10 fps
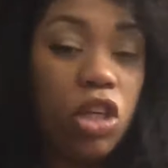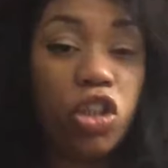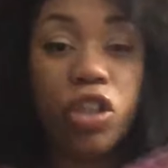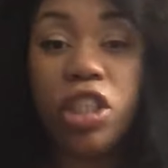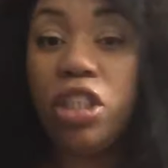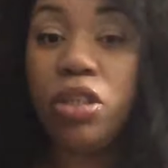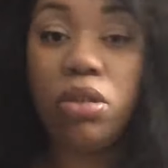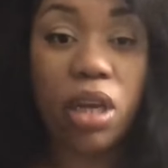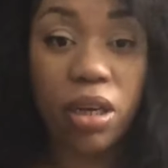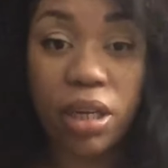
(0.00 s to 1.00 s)
treated you
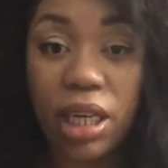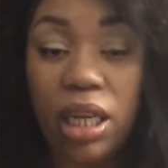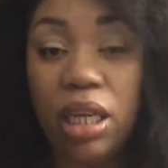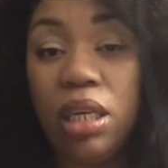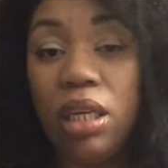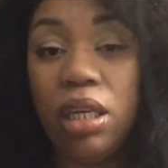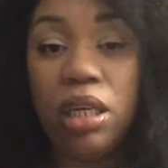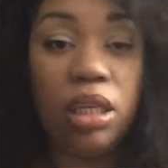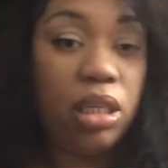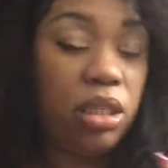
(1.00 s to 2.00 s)
dirty,
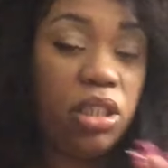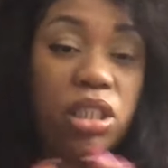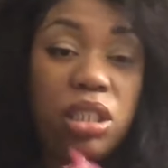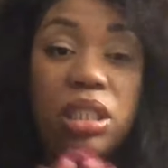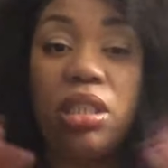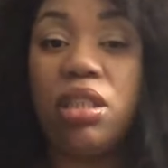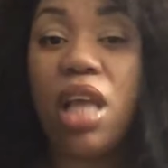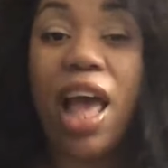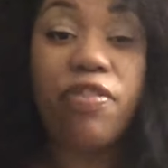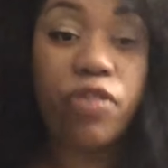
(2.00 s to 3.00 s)
just
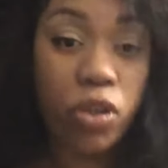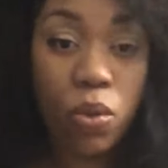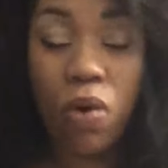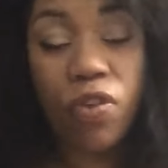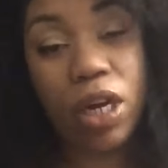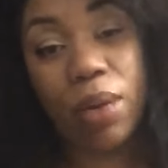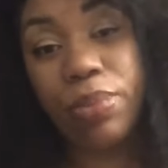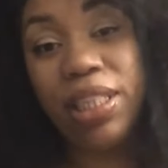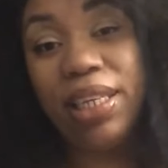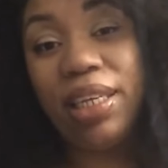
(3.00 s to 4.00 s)
effed you over
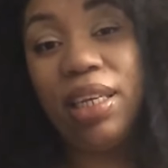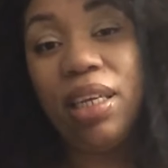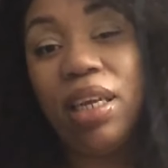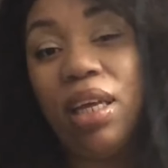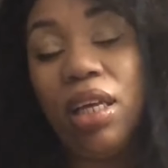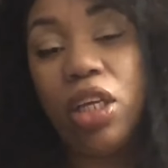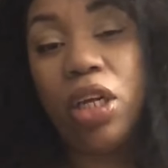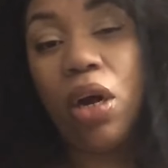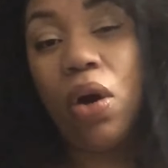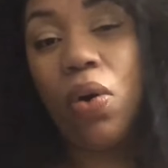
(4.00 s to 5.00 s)
completely,
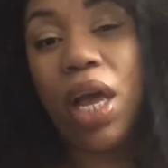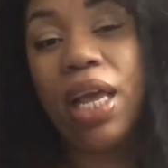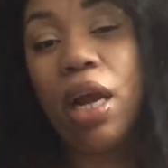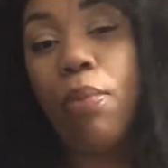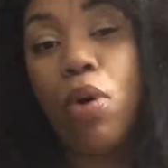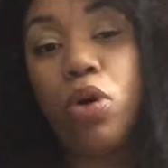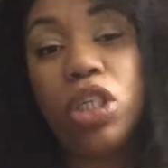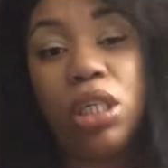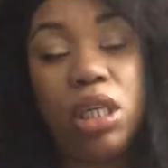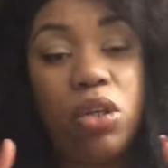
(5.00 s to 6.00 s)
and
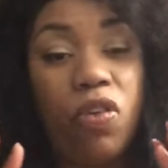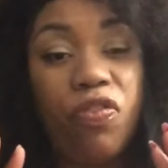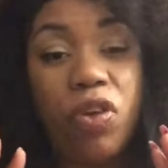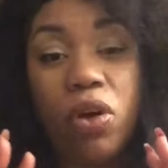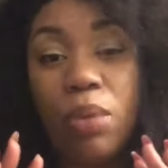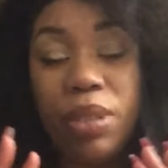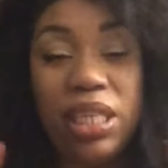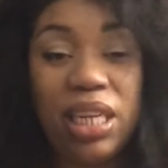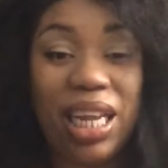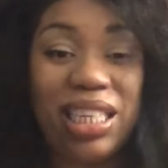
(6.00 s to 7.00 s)
emotionally you'll feel
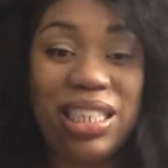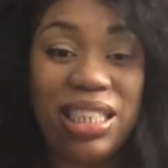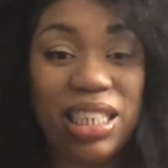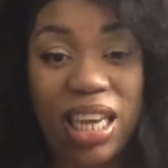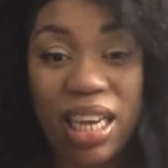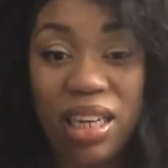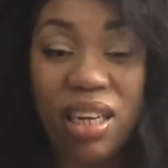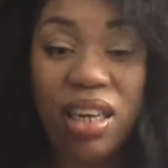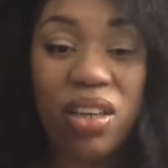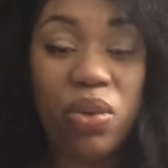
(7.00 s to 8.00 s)
completely like shit.
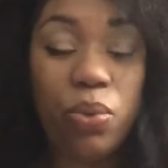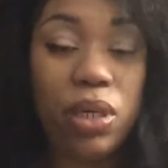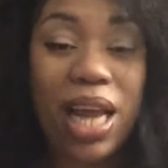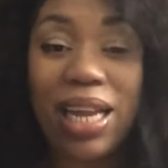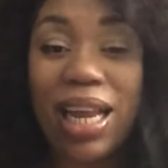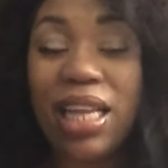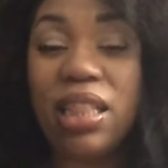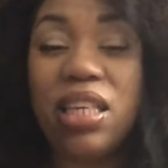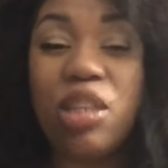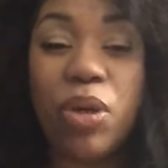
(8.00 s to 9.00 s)
You will not like
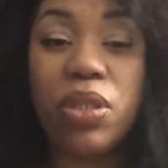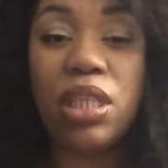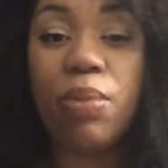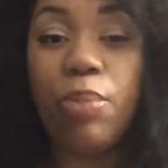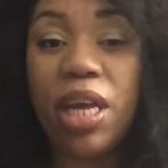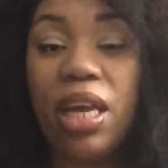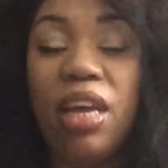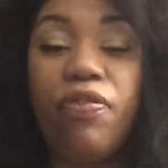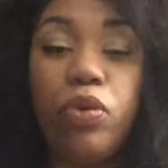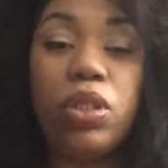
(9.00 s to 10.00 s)
this person, but
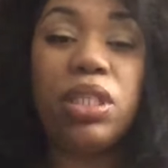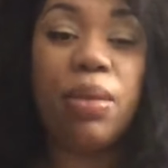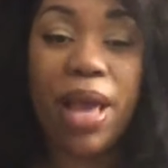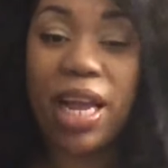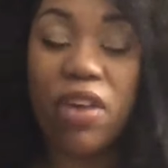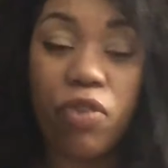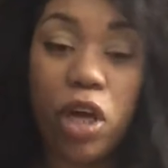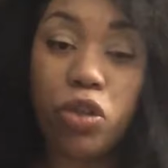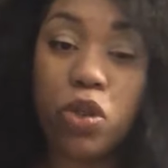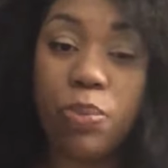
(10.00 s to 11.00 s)
if you sit back in
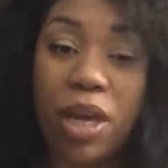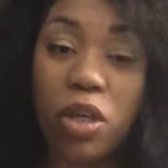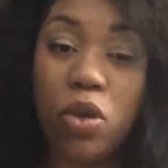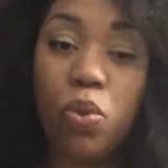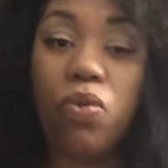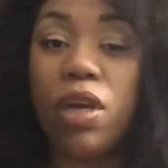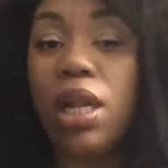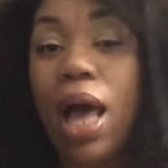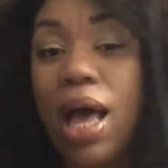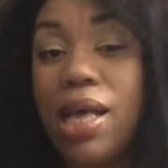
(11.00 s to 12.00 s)
retrospect, you will
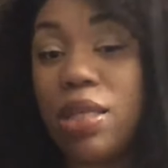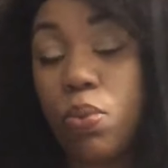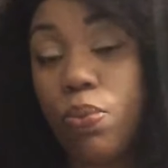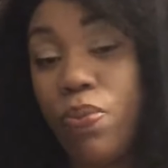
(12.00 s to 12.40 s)
realize